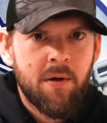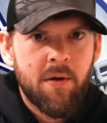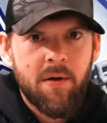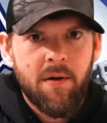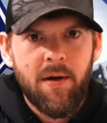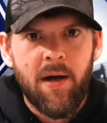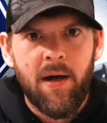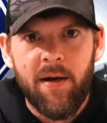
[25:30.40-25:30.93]

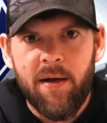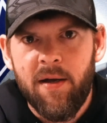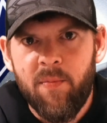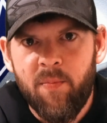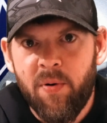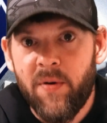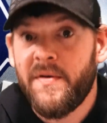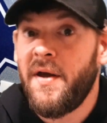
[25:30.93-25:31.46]
at a
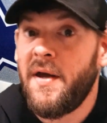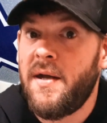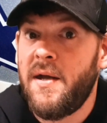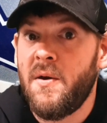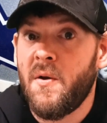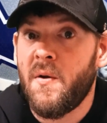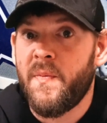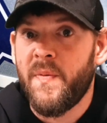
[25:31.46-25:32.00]

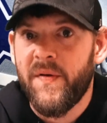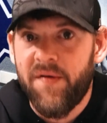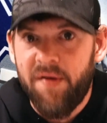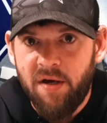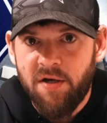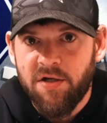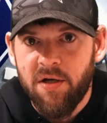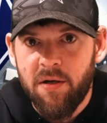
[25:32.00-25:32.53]
particular
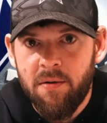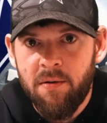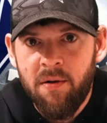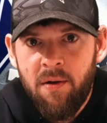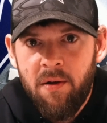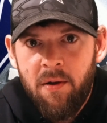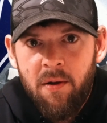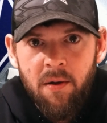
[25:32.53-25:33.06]
position
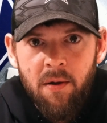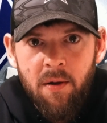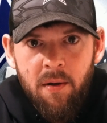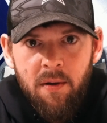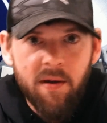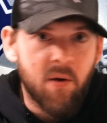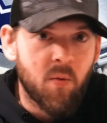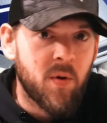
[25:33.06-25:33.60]

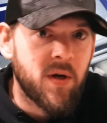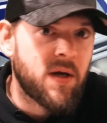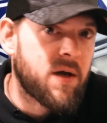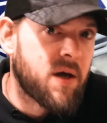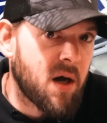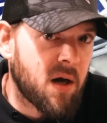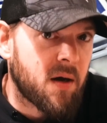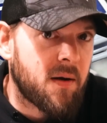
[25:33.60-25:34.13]
that we
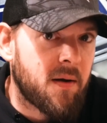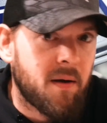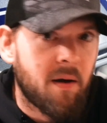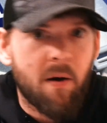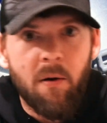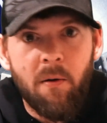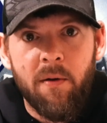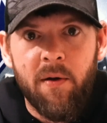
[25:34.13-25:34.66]
cut
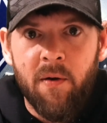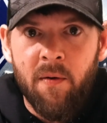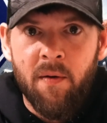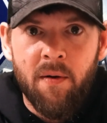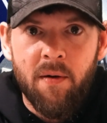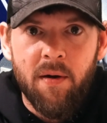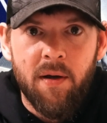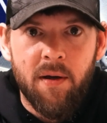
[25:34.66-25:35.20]
earlier
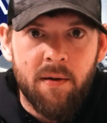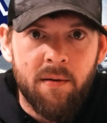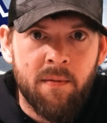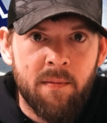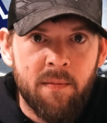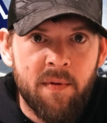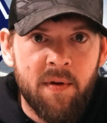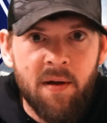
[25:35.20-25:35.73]

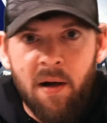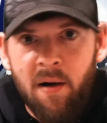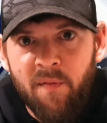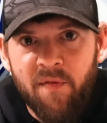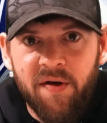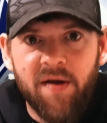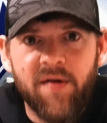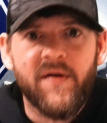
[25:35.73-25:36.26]
in the off
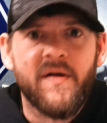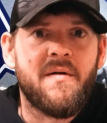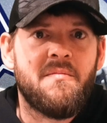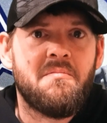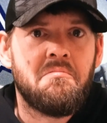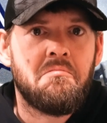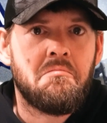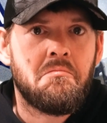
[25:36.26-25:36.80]
season.
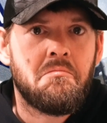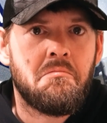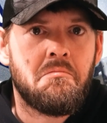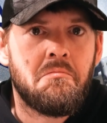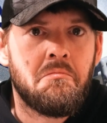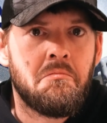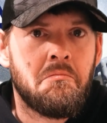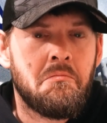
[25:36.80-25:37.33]

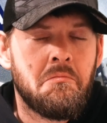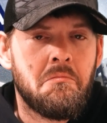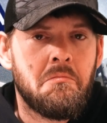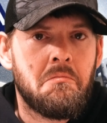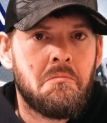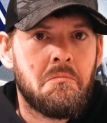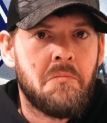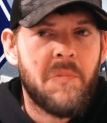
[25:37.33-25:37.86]

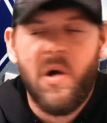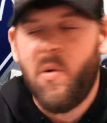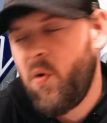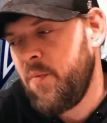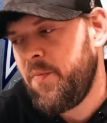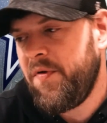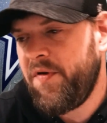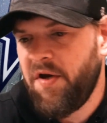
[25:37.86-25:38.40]
Now,
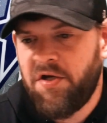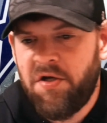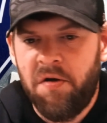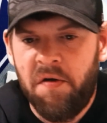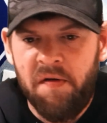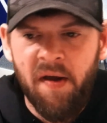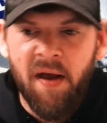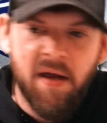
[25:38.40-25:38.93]
what position
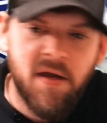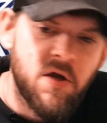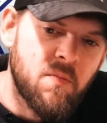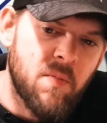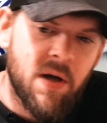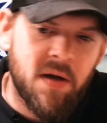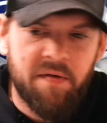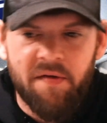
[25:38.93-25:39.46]
is that, you
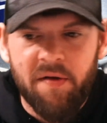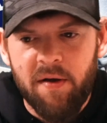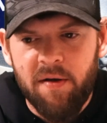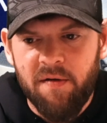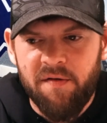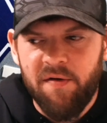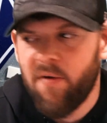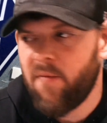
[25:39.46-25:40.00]
might say,
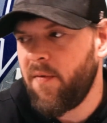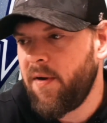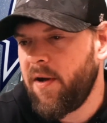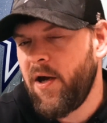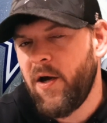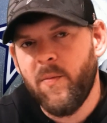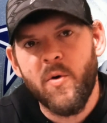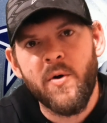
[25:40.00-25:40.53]
Silver
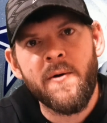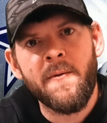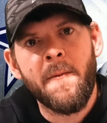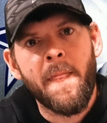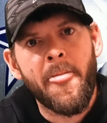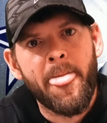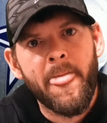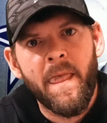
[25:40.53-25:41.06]
Cowboy?
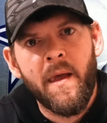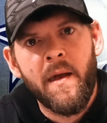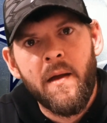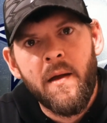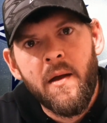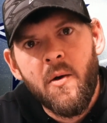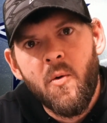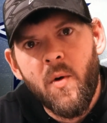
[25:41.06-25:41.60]

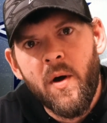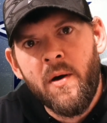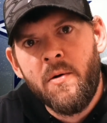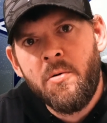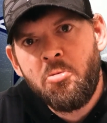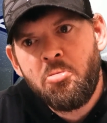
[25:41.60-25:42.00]
Well,